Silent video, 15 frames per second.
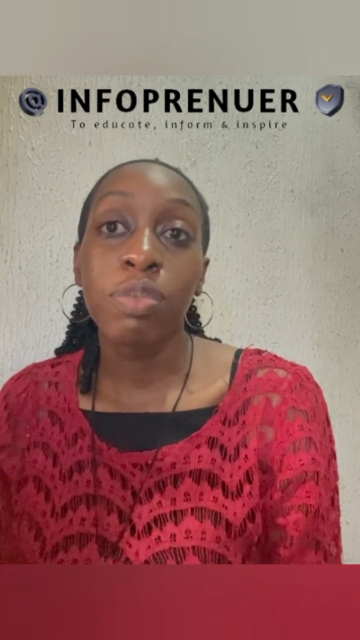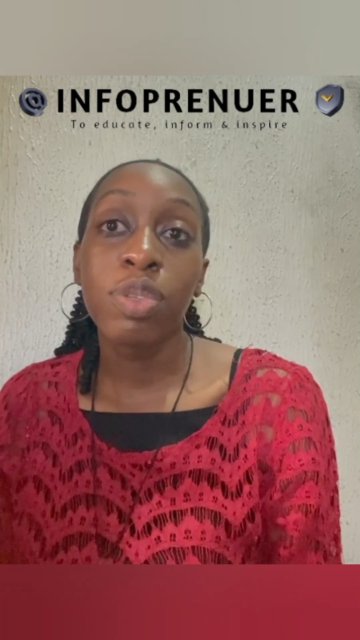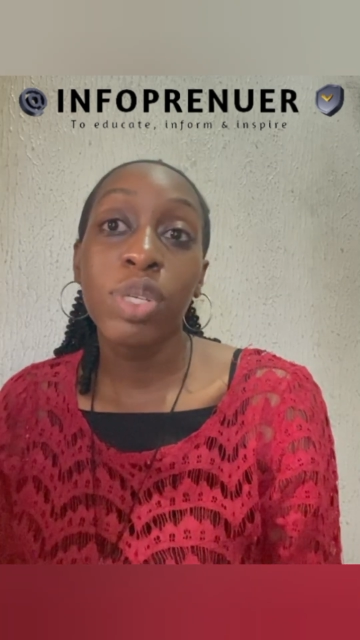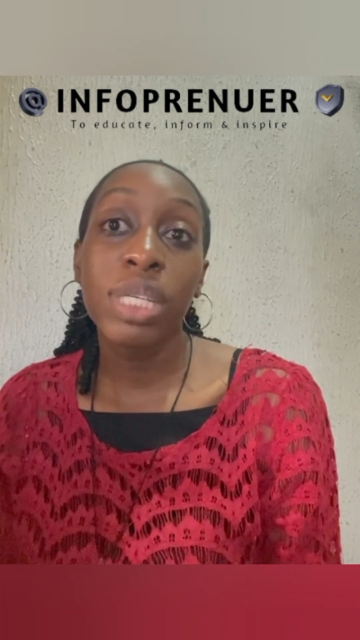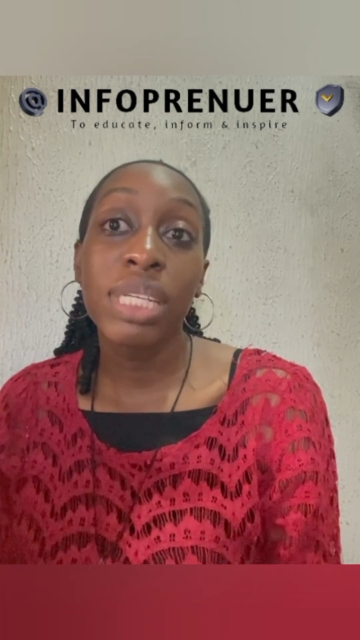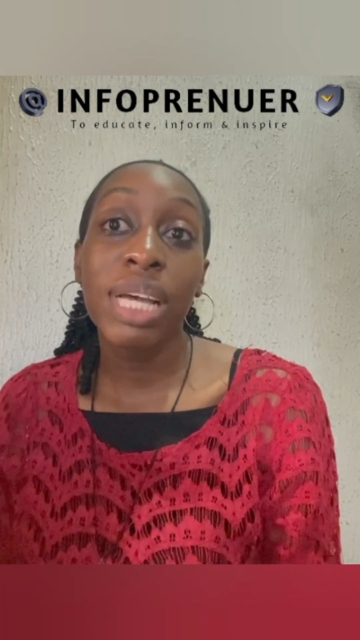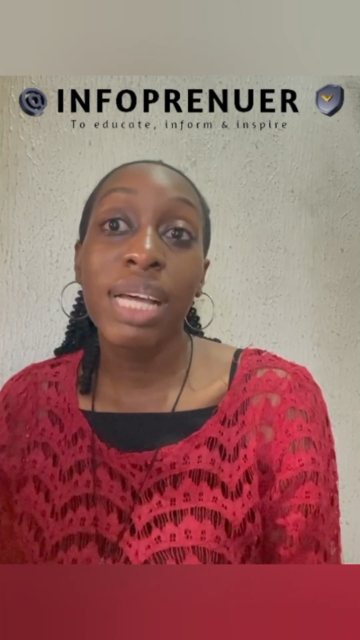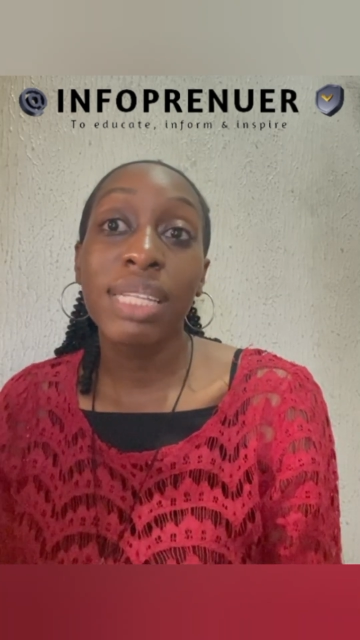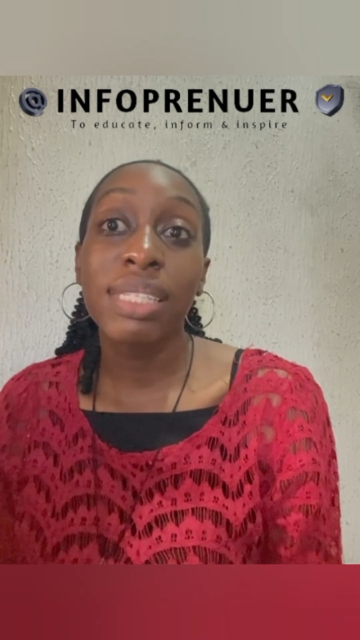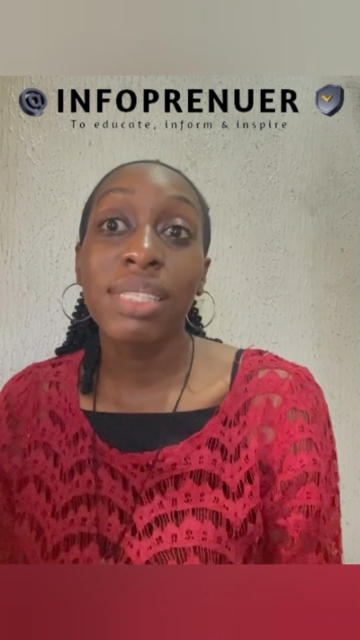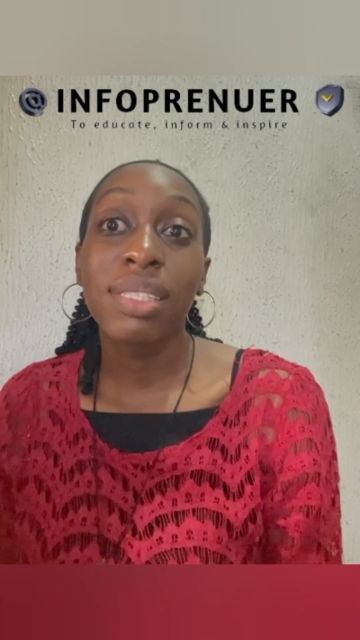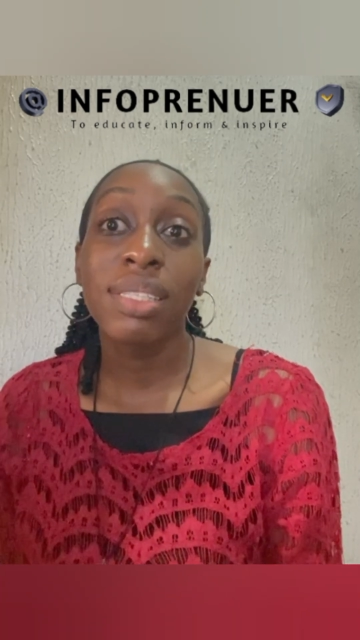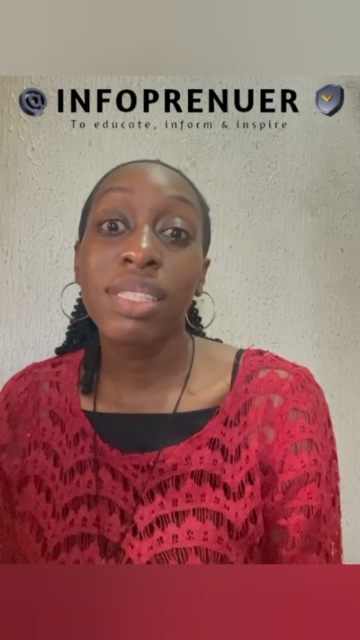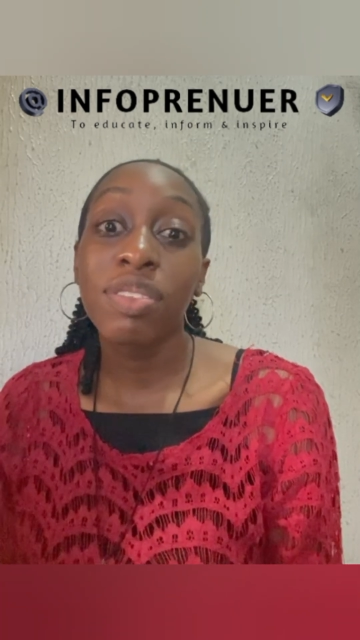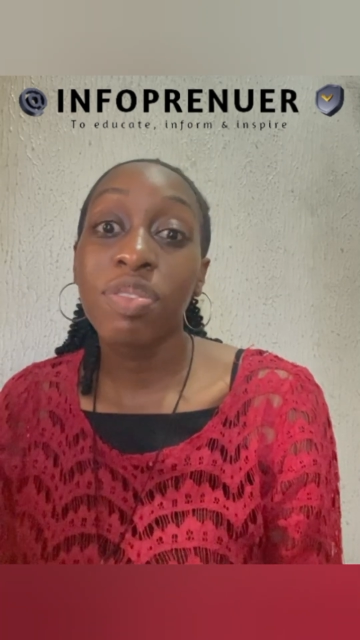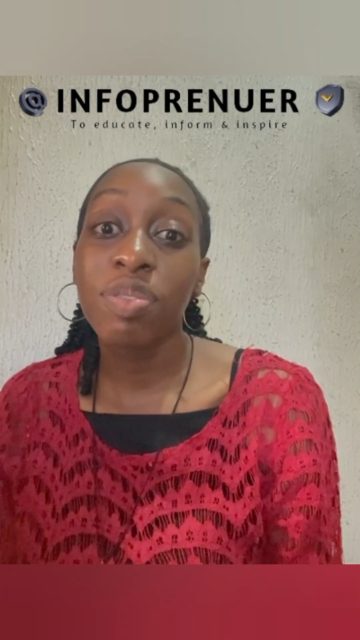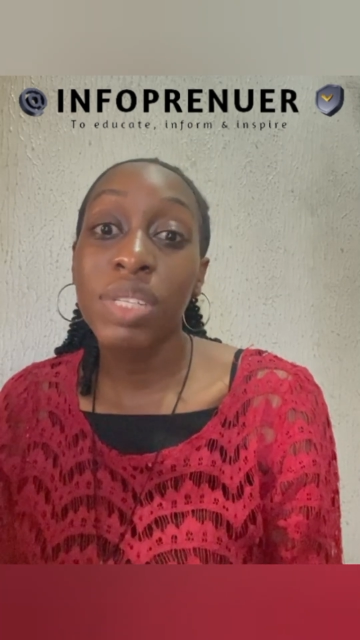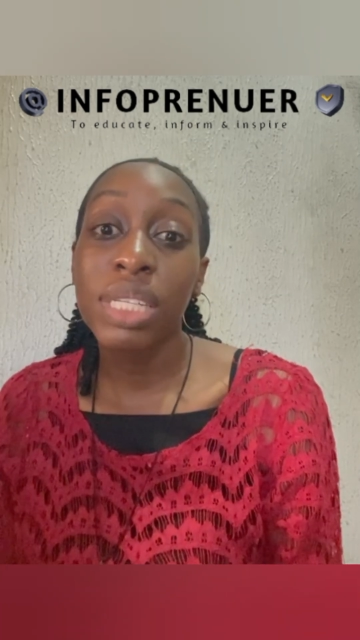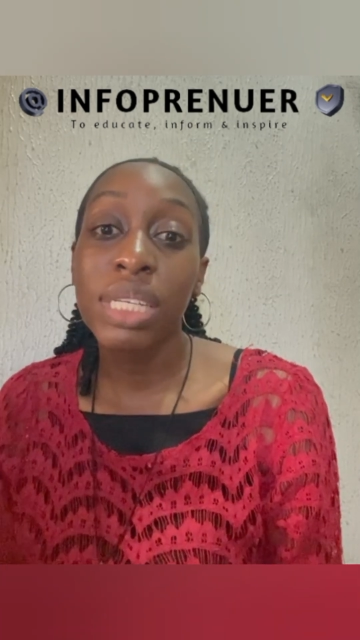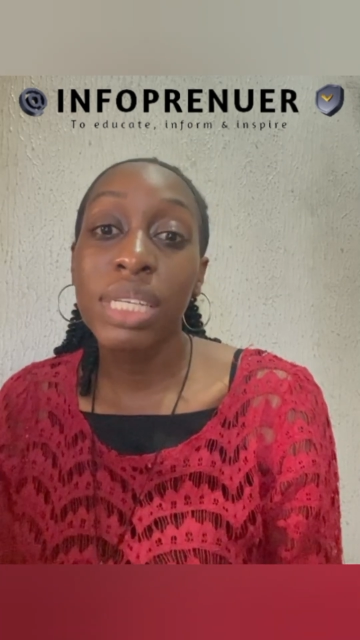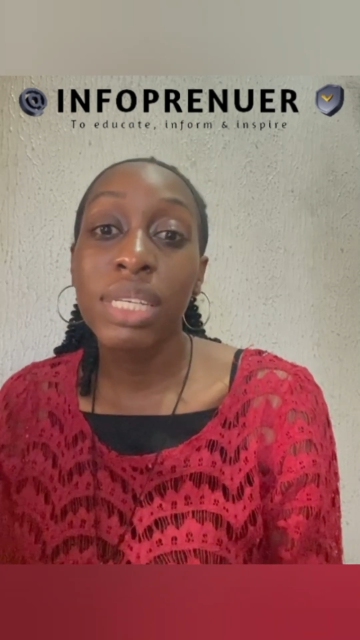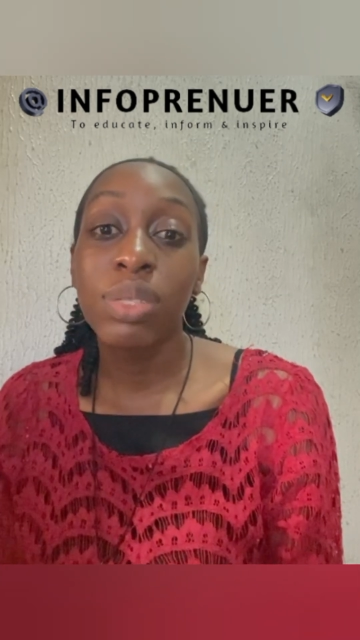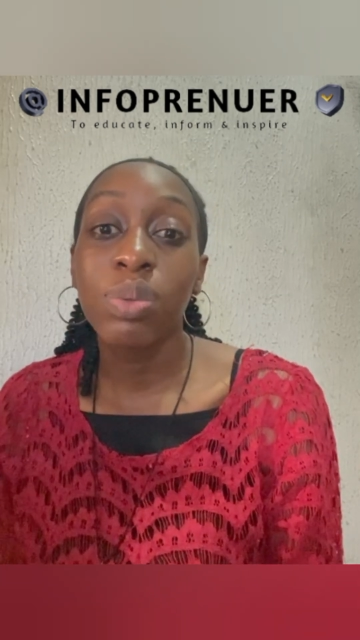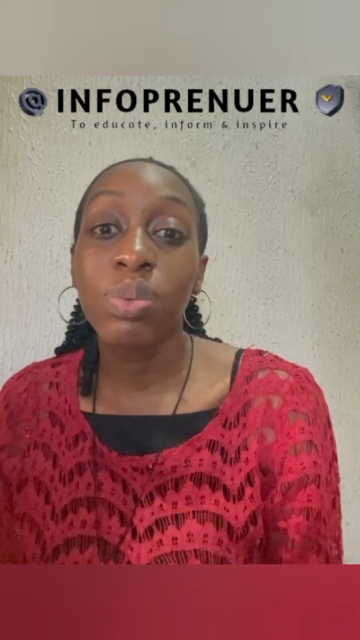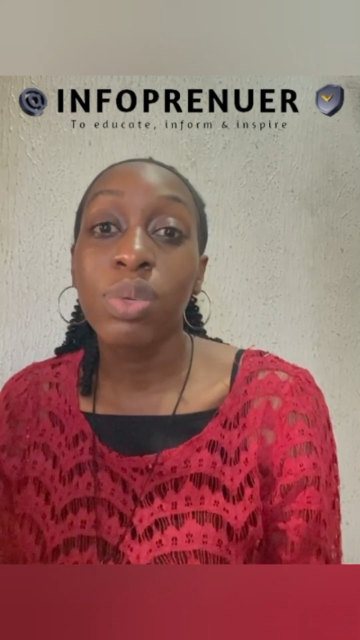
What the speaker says: be looking at syphilis.